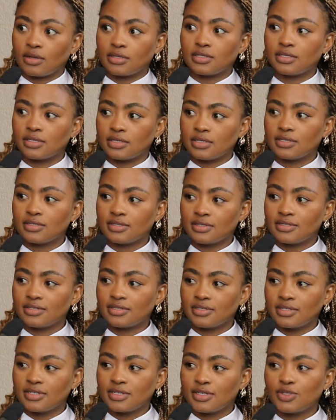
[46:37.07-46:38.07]
Yes, at a very
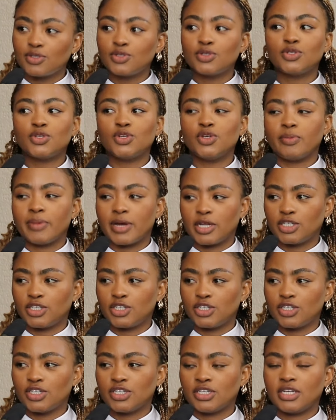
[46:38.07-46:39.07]
high rate. Too much.
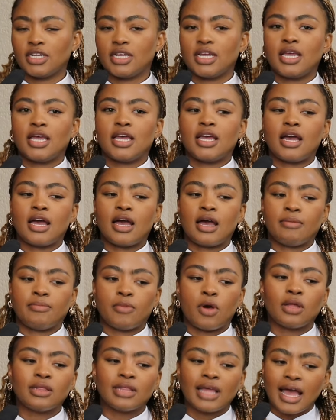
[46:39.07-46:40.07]
Yes.
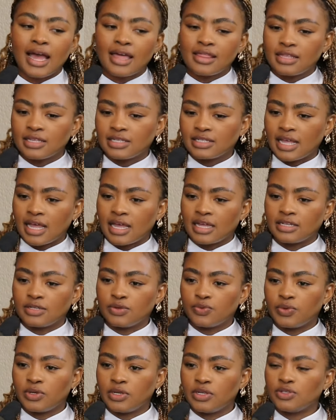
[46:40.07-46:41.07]
Um, on the other side,
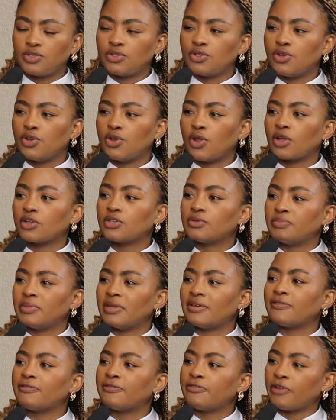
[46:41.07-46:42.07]
we need to not
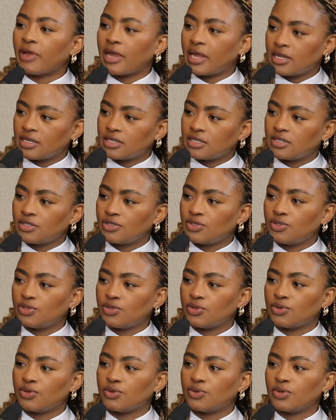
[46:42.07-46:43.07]
be afraid yeah.
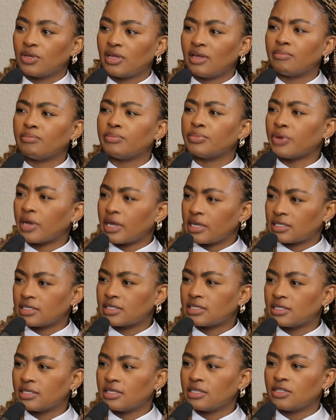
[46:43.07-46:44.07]
to
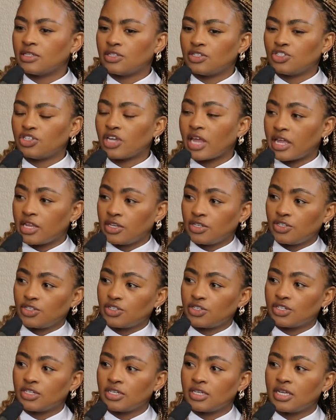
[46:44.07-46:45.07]
embrace
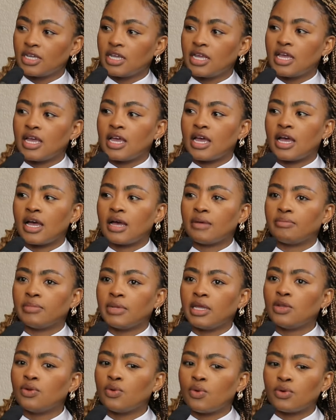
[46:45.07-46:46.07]
change. Yes.
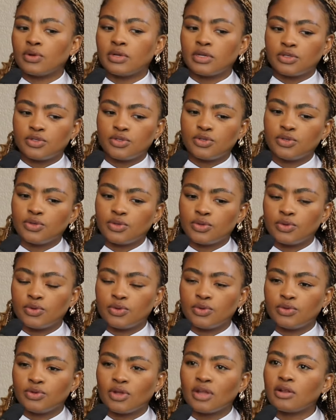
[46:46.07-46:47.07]
Um, in order
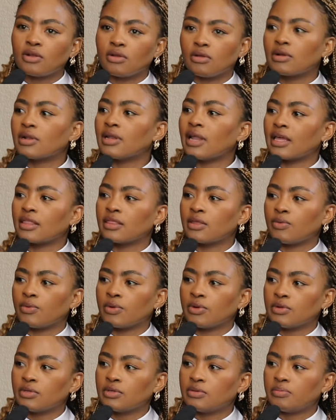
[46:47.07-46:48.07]
to not look like the
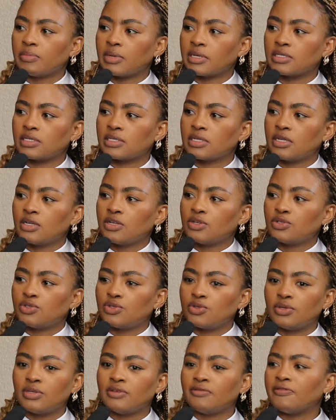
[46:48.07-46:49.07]
world, mm. but
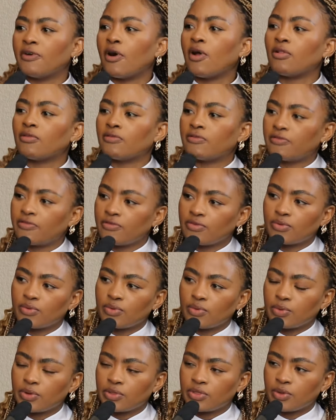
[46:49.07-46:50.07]
to evolve
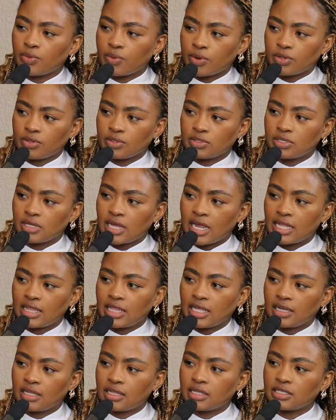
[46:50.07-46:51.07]
mm. with the mm. world. I
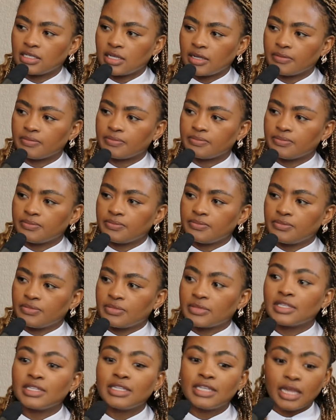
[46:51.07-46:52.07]
think we struggle to find the
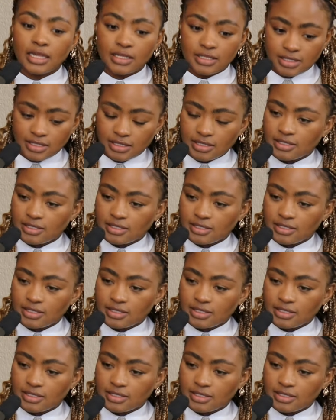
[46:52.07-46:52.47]
line though. Eh, yes.